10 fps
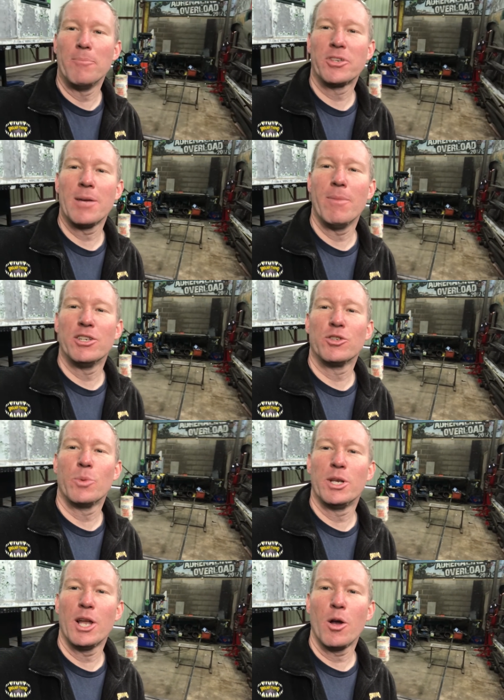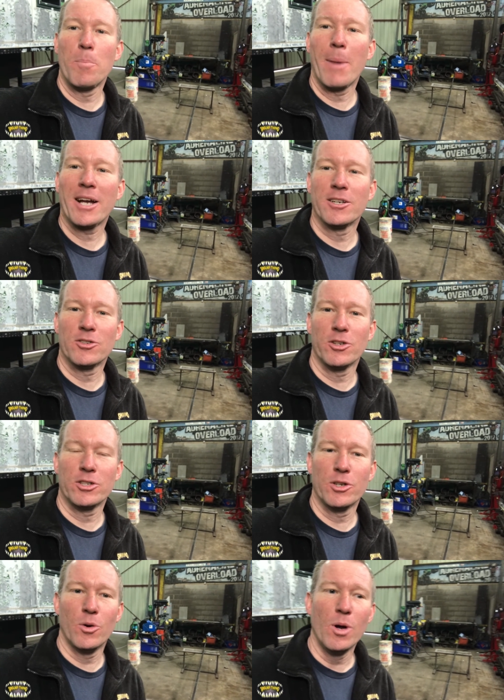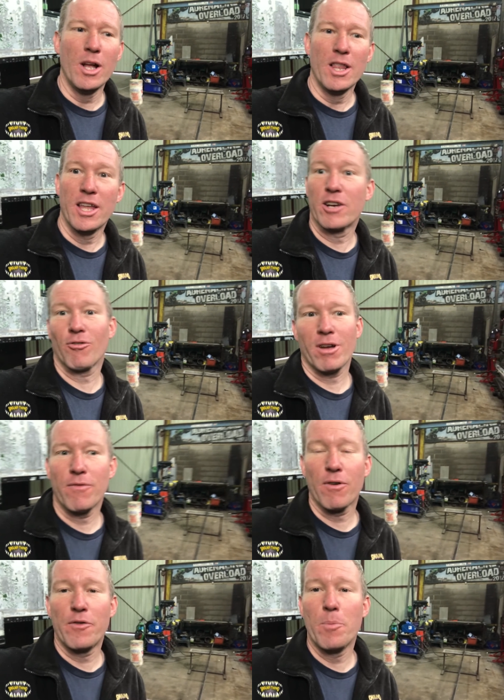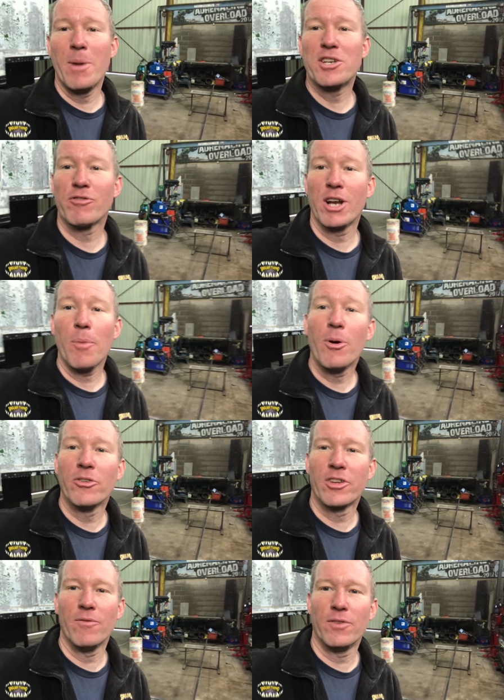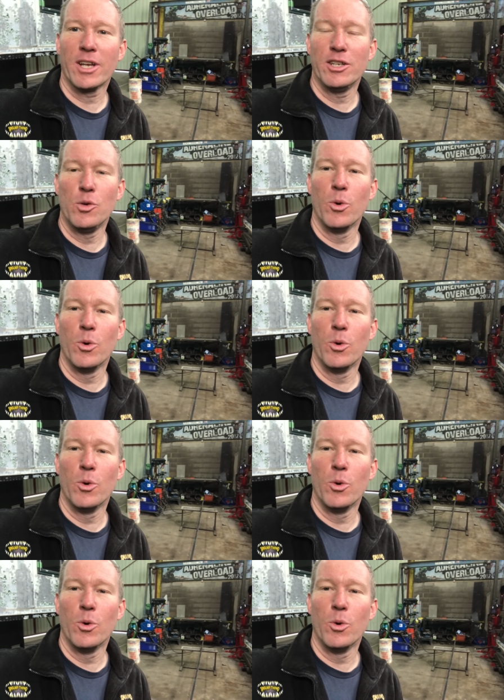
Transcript: tape measures with no magnets on at all. They're great for if you're measuring up on something and you